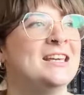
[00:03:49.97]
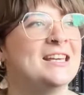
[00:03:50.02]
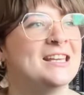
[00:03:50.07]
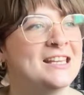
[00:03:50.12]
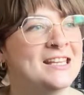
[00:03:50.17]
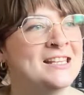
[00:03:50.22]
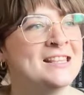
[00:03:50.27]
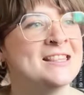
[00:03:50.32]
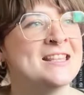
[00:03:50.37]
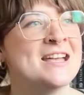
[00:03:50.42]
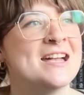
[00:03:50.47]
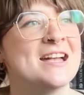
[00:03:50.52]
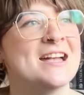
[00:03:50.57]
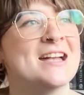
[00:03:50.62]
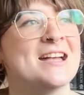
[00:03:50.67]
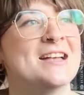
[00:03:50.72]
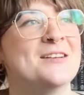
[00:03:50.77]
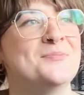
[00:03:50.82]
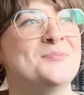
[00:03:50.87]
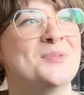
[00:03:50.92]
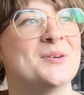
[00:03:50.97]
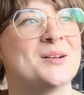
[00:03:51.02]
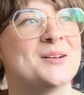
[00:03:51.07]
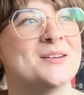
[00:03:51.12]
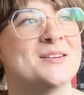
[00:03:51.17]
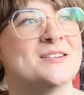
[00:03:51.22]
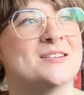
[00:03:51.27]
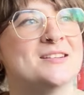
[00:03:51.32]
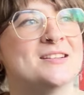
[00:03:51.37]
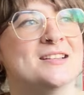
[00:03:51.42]
in there
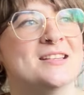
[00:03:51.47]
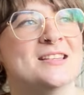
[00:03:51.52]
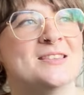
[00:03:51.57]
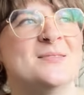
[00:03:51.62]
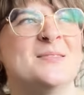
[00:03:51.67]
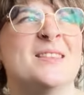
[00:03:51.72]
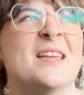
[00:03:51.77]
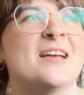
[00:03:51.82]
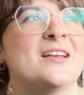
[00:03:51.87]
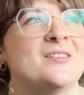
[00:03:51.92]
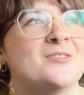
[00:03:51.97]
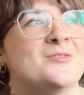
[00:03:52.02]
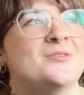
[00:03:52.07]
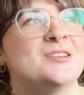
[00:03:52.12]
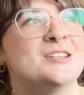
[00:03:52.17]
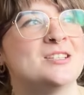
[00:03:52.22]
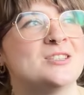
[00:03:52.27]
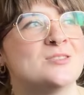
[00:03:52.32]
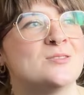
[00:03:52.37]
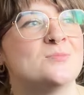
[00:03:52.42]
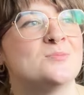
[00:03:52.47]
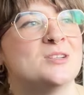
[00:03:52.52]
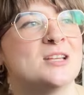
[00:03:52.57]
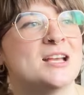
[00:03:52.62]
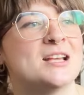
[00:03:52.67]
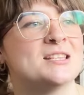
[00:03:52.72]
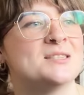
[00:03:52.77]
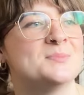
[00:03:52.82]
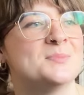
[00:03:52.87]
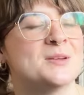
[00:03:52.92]
because finished
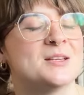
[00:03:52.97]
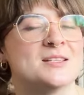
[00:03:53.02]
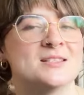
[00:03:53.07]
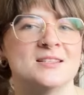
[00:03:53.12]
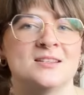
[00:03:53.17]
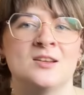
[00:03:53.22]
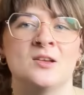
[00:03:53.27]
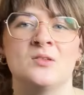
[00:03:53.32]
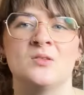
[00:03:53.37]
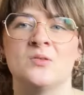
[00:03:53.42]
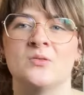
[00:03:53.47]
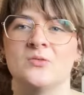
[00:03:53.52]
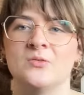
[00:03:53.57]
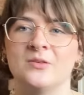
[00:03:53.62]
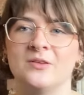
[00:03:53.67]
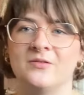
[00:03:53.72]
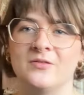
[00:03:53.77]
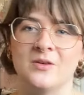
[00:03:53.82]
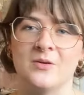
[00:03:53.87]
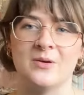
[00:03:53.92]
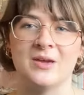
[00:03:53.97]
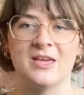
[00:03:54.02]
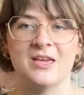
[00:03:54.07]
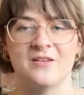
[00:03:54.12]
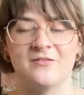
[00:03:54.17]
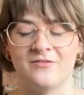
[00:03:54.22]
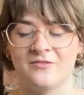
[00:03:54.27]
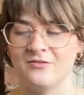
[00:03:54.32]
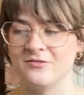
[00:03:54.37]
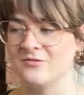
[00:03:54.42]
objects, because I know not all of you are here
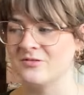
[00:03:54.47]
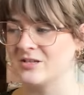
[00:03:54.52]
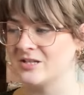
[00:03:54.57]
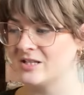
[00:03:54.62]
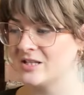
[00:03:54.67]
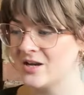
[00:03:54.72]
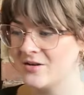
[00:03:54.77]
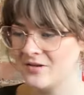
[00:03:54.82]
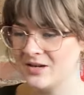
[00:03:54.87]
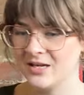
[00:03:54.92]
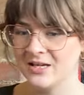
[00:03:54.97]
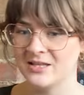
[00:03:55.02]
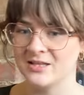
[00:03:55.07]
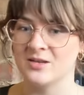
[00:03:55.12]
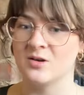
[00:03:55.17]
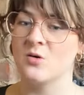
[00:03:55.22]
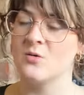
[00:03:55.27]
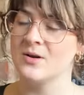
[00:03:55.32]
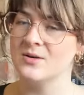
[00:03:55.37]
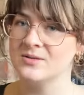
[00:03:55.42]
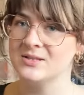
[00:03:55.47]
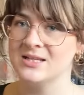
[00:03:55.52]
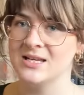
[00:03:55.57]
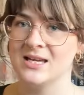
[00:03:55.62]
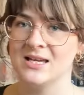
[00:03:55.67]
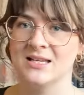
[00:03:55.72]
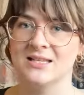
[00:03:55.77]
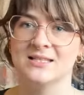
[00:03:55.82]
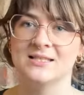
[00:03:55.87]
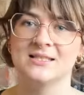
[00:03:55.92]
for all the sewing and the
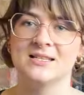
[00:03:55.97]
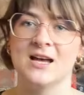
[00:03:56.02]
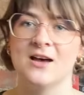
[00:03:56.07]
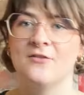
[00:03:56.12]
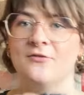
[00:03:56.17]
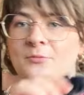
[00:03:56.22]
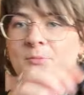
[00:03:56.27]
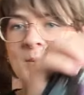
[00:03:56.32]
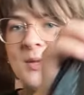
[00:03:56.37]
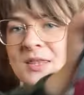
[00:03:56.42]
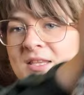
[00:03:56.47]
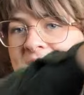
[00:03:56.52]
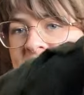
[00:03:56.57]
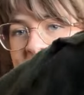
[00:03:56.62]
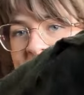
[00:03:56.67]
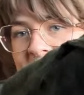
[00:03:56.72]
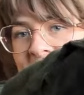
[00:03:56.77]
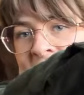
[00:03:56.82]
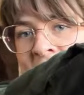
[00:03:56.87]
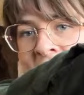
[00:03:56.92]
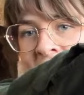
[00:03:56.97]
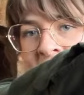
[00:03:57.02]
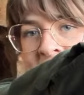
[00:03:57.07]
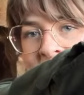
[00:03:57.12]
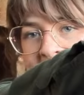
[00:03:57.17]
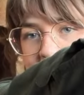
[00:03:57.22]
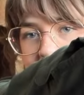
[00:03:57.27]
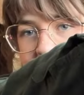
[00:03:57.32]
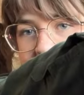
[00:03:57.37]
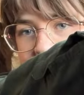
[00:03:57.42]
quilting and stuff. But this is a
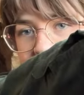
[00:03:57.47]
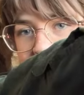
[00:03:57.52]
hand